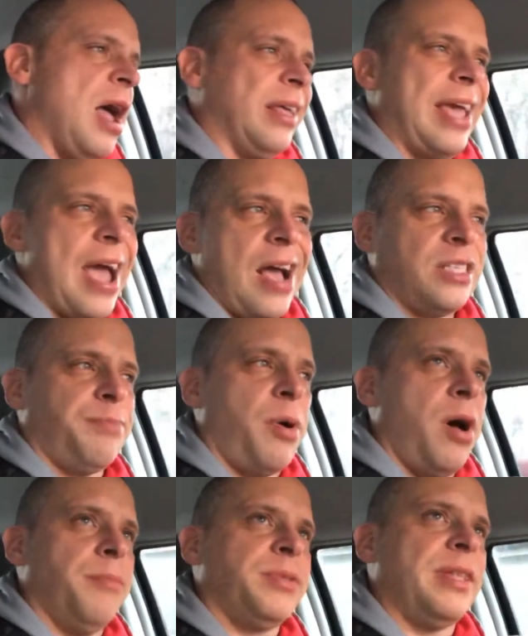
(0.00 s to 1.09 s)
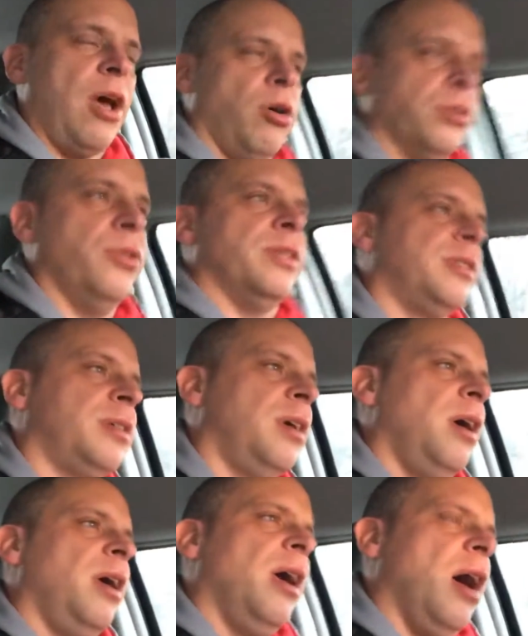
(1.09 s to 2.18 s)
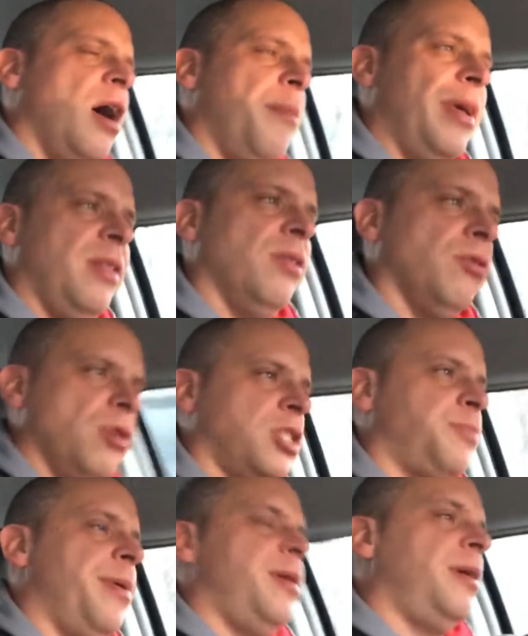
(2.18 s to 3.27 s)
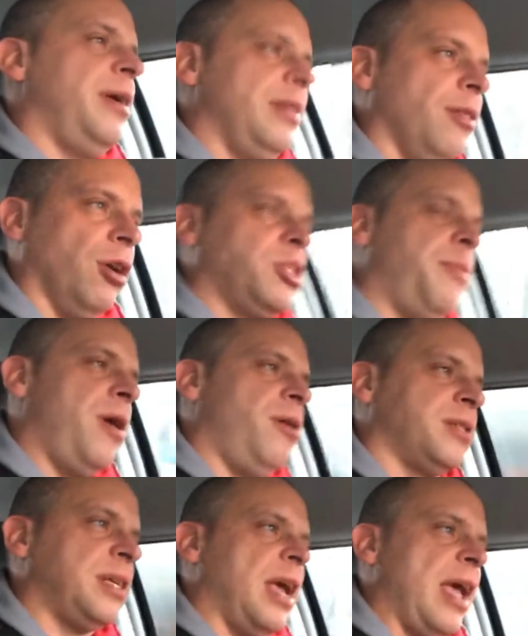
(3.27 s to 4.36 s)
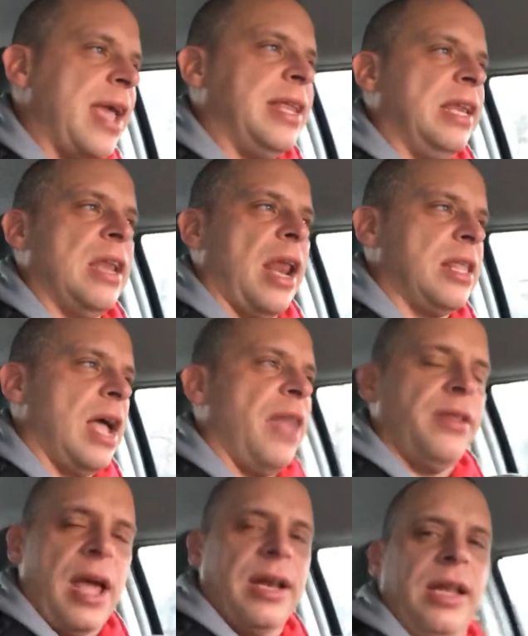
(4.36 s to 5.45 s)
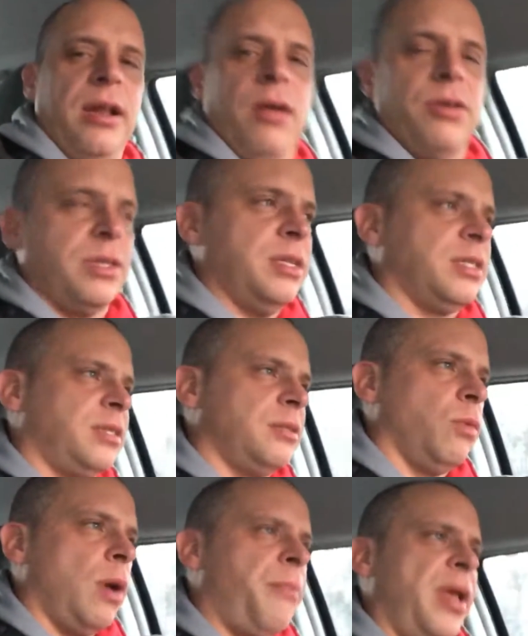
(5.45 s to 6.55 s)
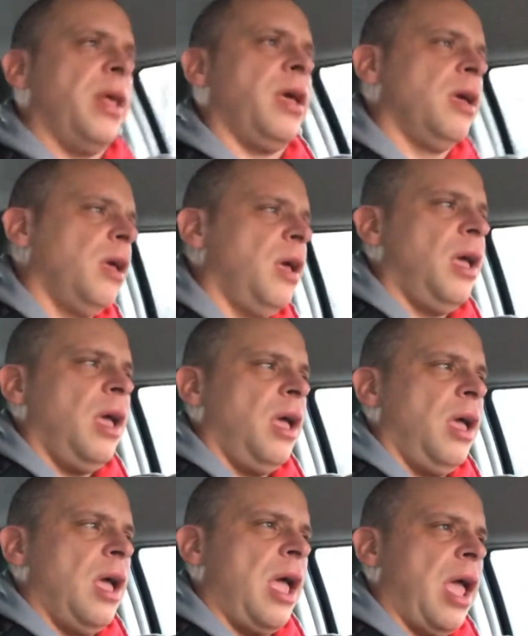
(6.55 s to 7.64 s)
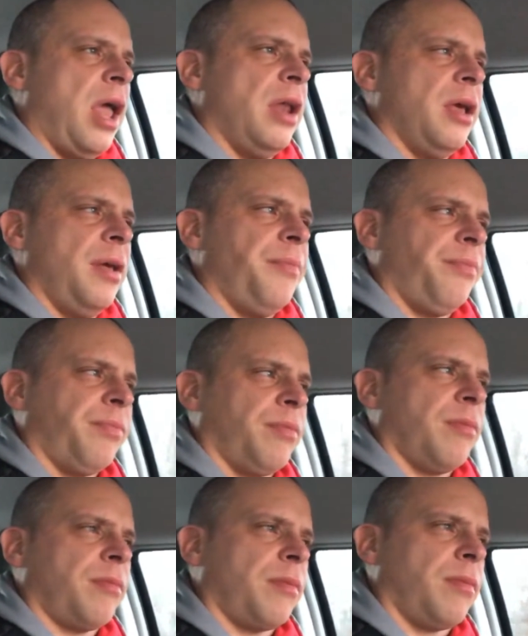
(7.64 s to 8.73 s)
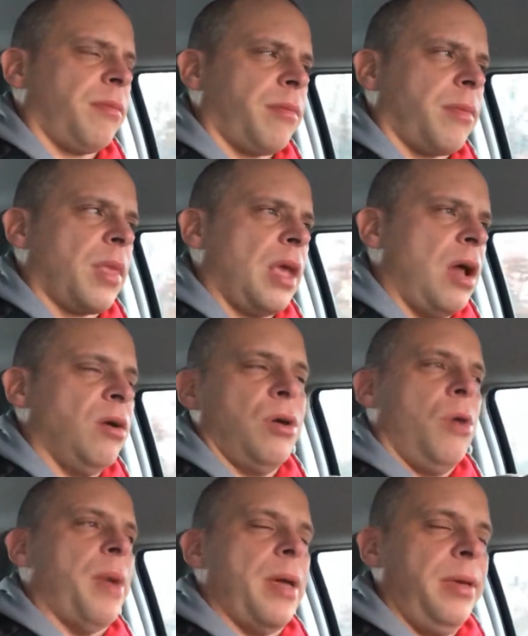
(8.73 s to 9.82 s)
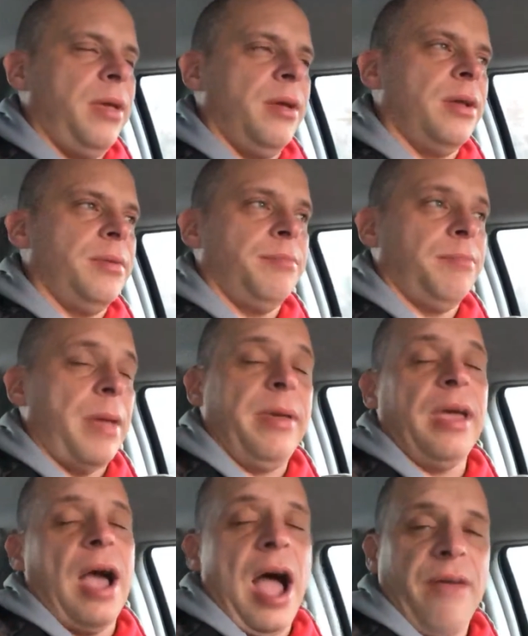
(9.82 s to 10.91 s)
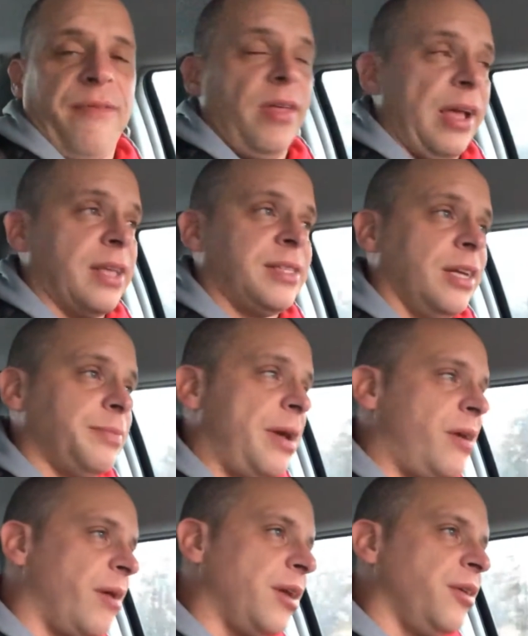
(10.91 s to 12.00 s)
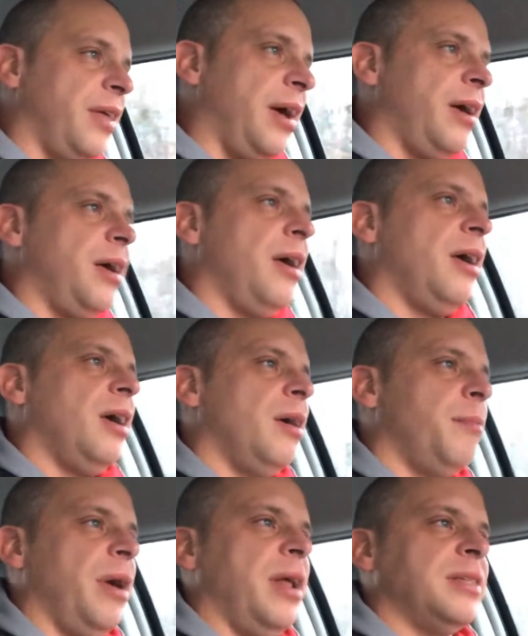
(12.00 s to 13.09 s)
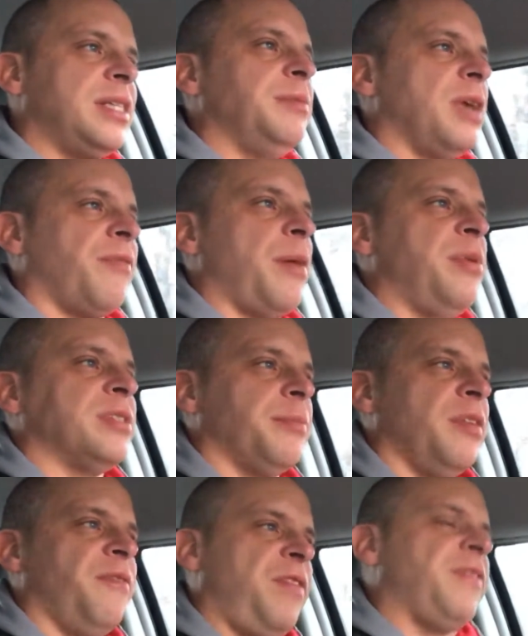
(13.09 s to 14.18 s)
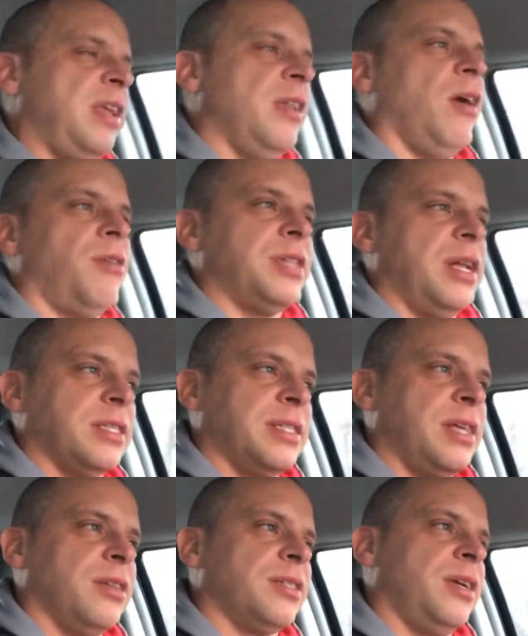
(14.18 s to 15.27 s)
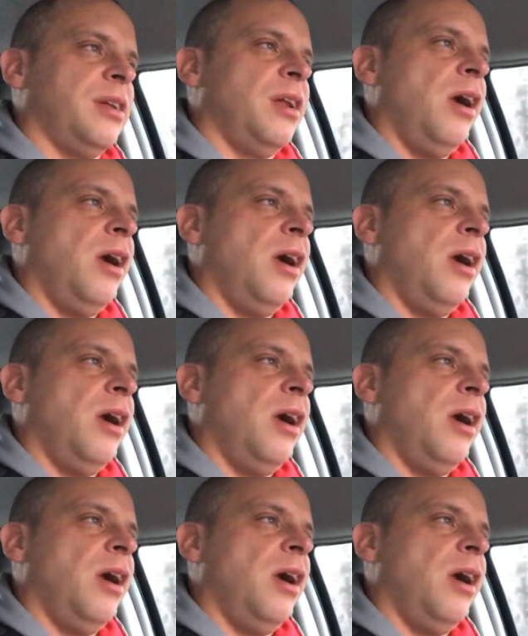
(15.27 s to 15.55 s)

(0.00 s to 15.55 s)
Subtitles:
Gas pumps, they all do this. It looks better. It looks better to say $18.99 than $19, and it's a penny. And I don't know, maybe I feel like it sells better when I do that, but it seems like if I put something at $15, it doesn't sell as good.